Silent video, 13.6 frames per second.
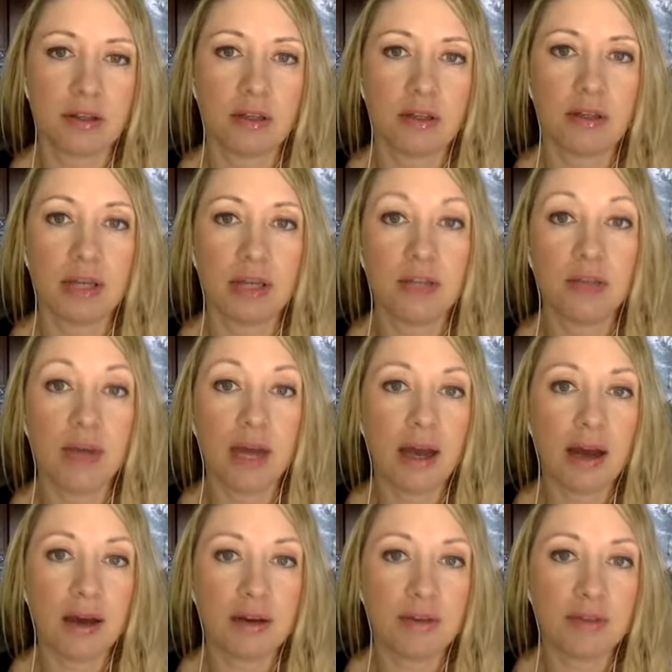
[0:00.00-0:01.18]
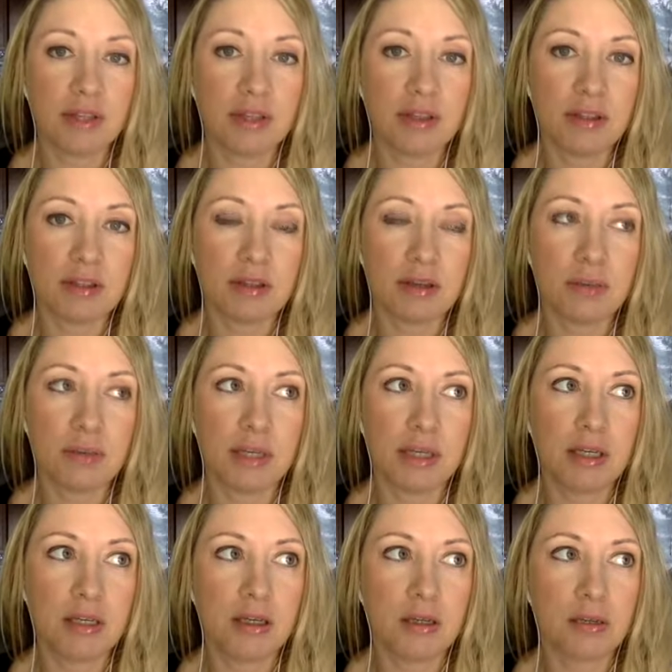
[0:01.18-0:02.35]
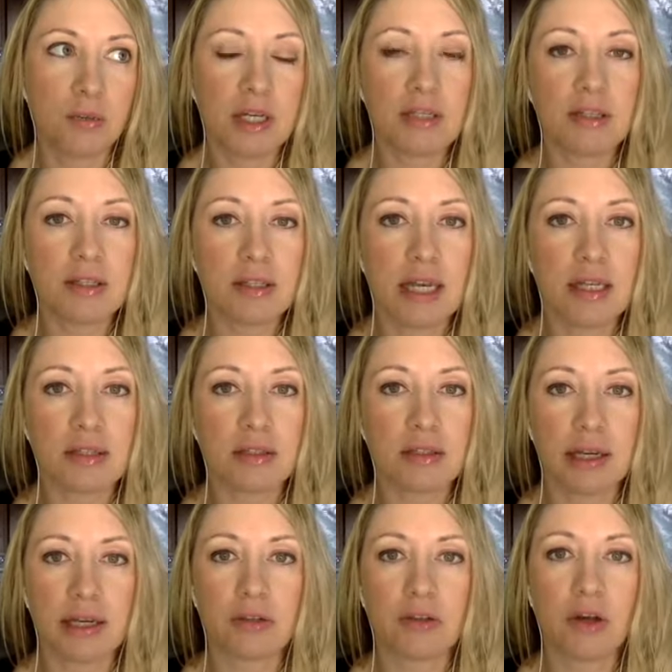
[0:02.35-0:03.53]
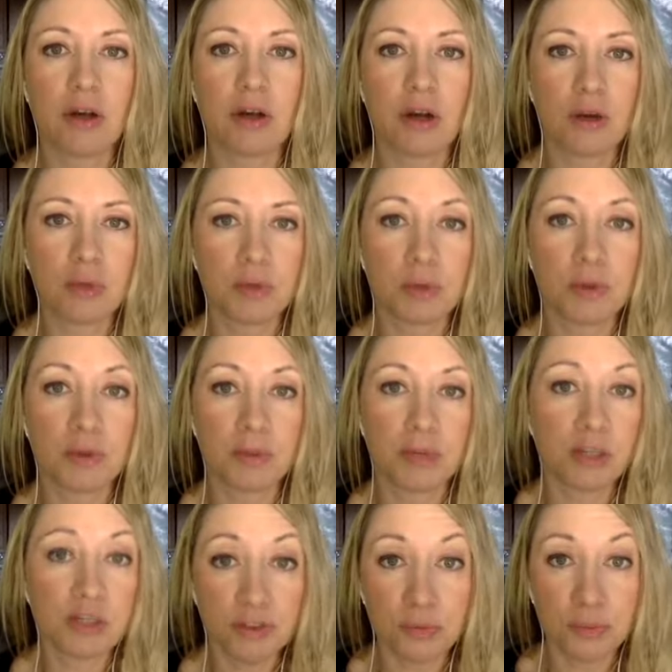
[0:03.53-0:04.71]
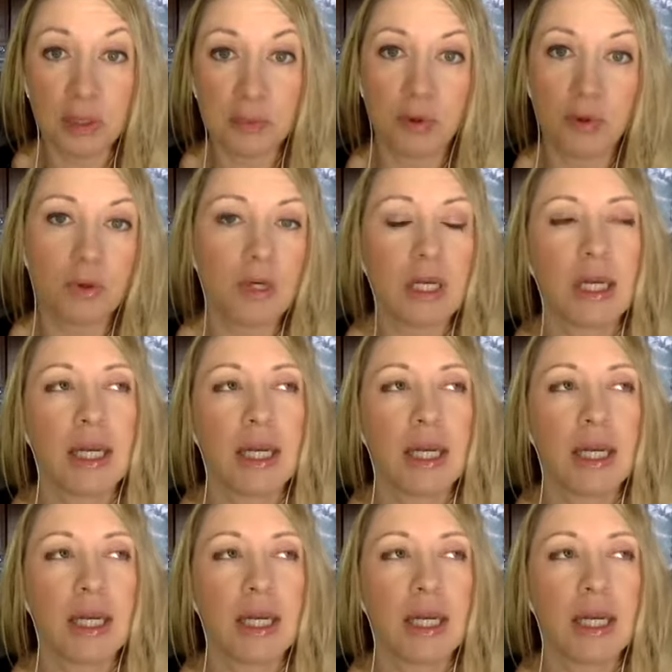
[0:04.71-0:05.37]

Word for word: that you have in this company what does it take to like lock arms with a bunch of people